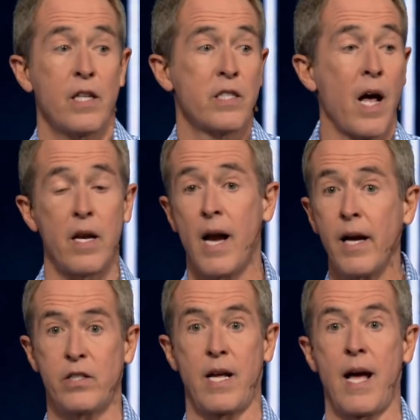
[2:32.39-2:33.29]
it's not a
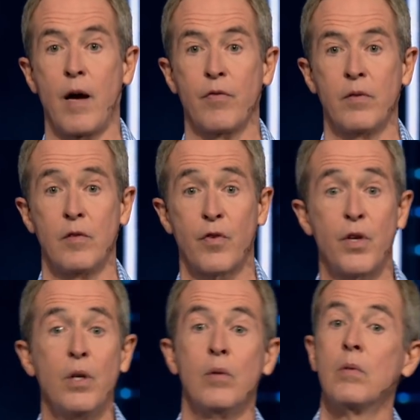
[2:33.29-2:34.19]
nice to have. For
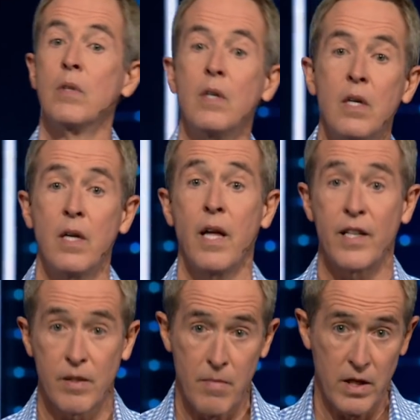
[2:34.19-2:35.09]
you,
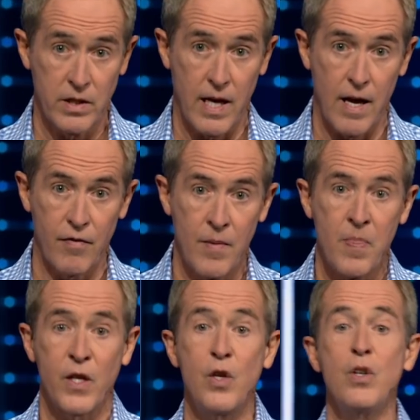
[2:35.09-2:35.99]
it's a must
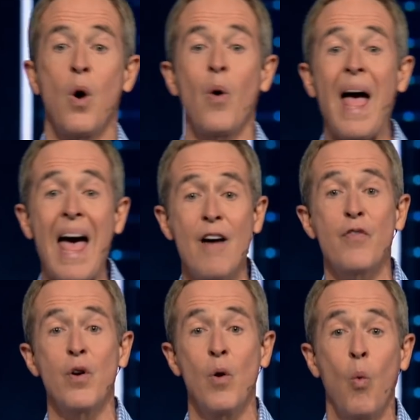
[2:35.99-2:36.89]
have. You don't
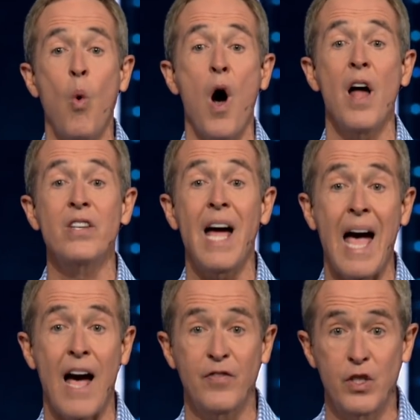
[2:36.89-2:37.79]
ever want to
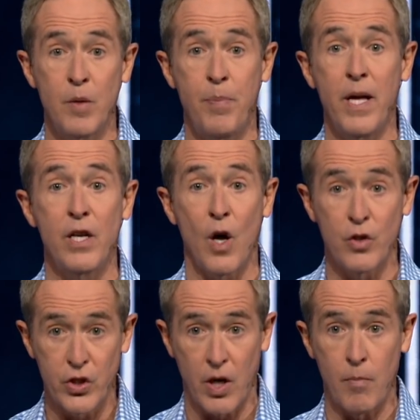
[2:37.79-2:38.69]
have to depend
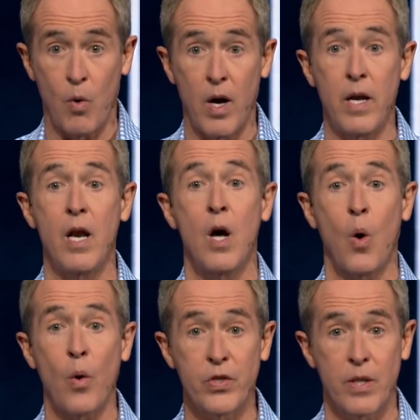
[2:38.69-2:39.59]
on someone
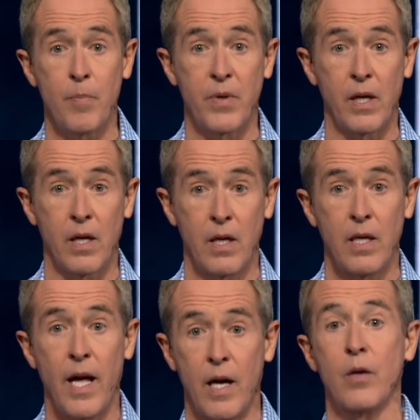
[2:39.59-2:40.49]
or something
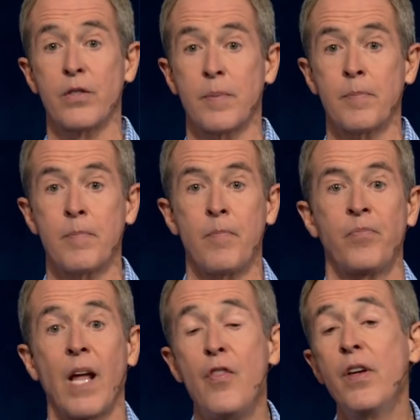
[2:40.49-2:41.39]
else.
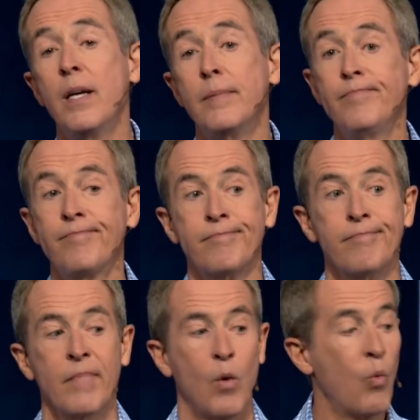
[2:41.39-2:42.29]
And then,
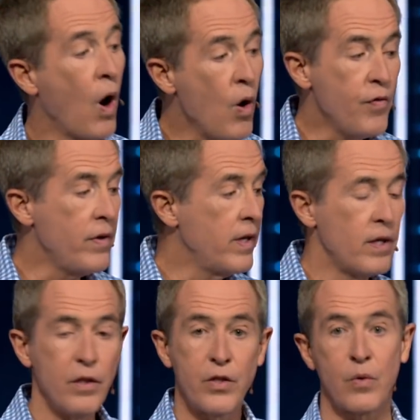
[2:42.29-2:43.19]
woven
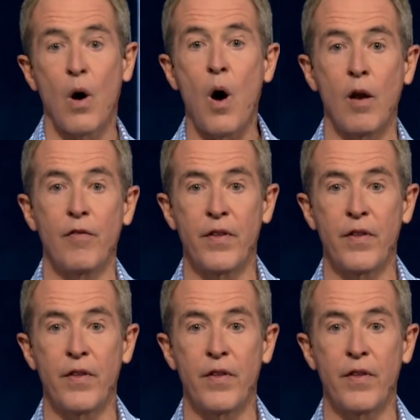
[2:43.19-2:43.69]
into all of